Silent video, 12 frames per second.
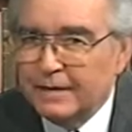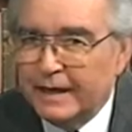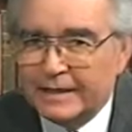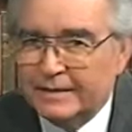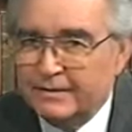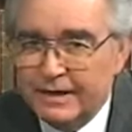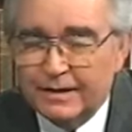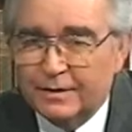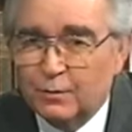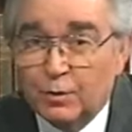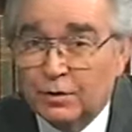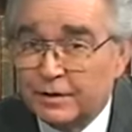I can tell
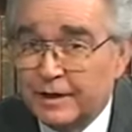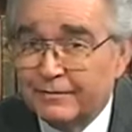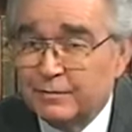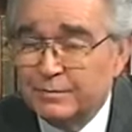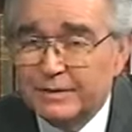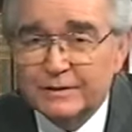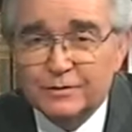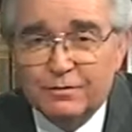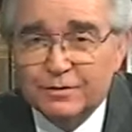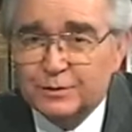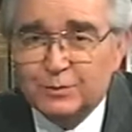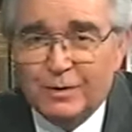you, world government is
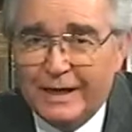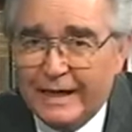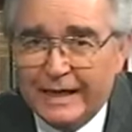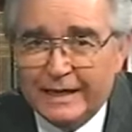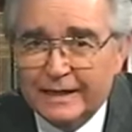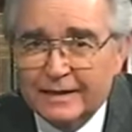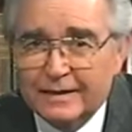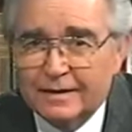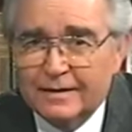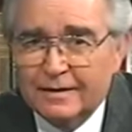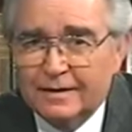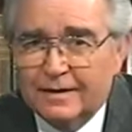on its way.
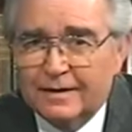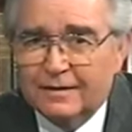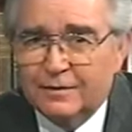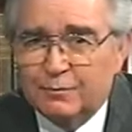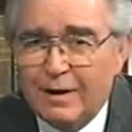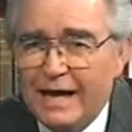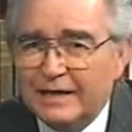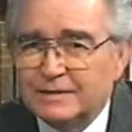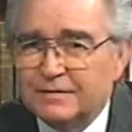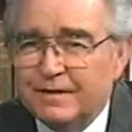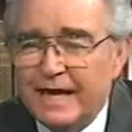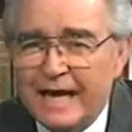The
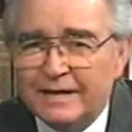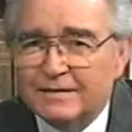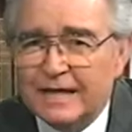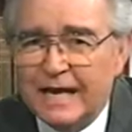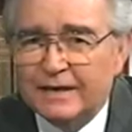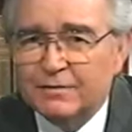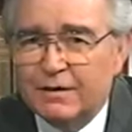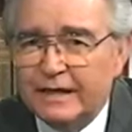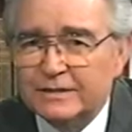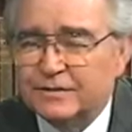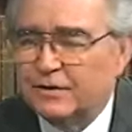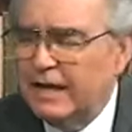rise of the
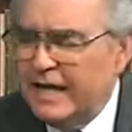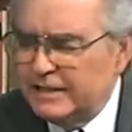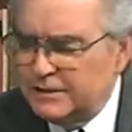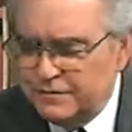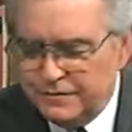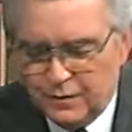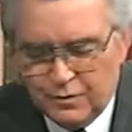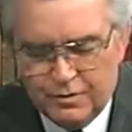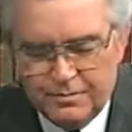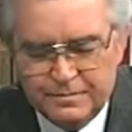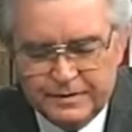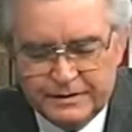Antichrist, the last
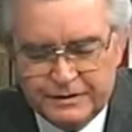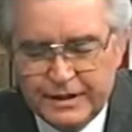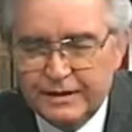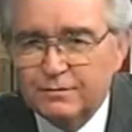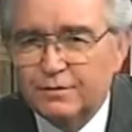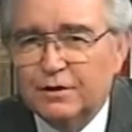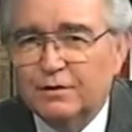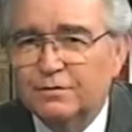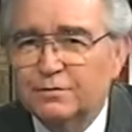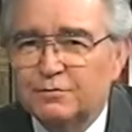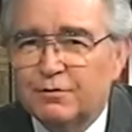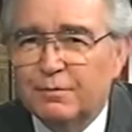form, these 10
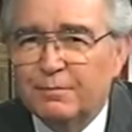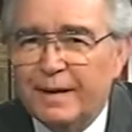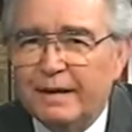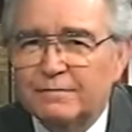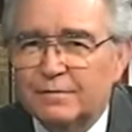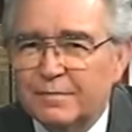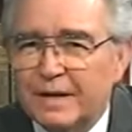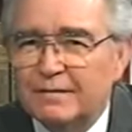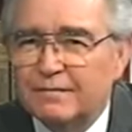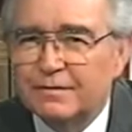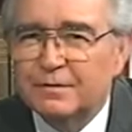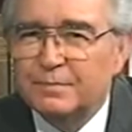toes, are about to
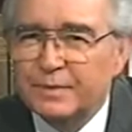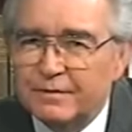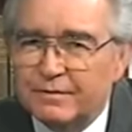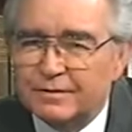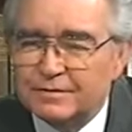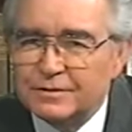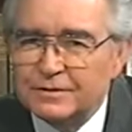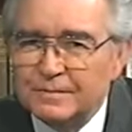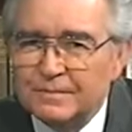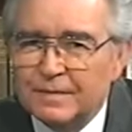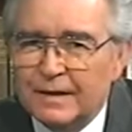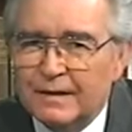make their appearance.
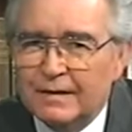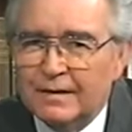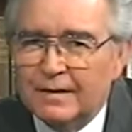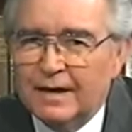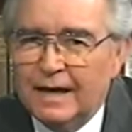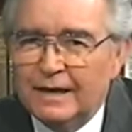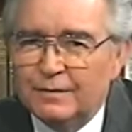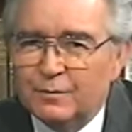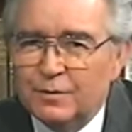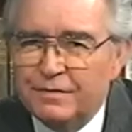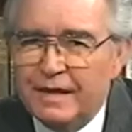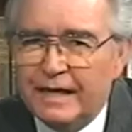And
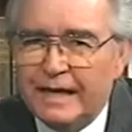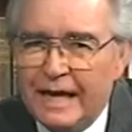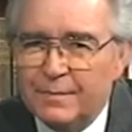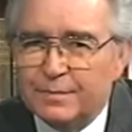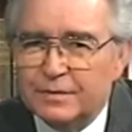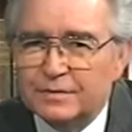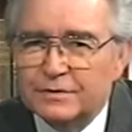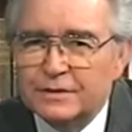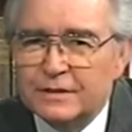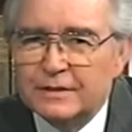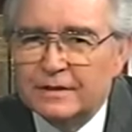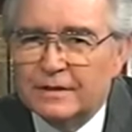when that
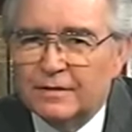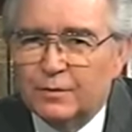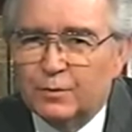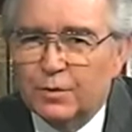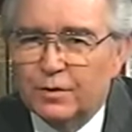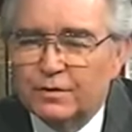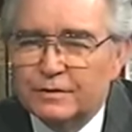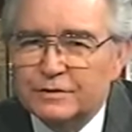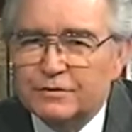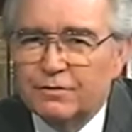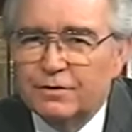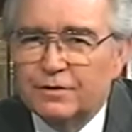happens, the world
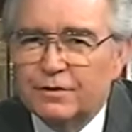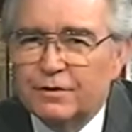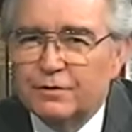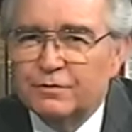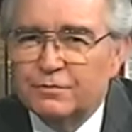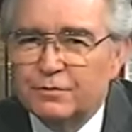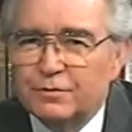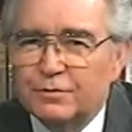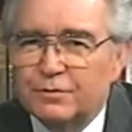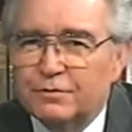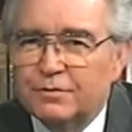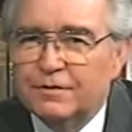is going to go
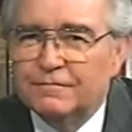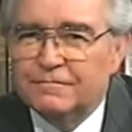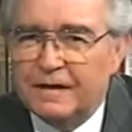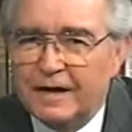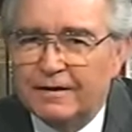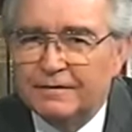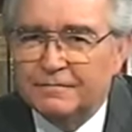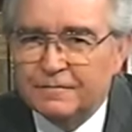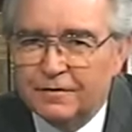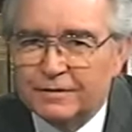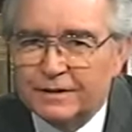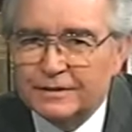through the fiery
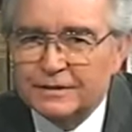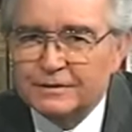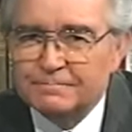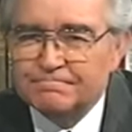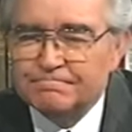furnace.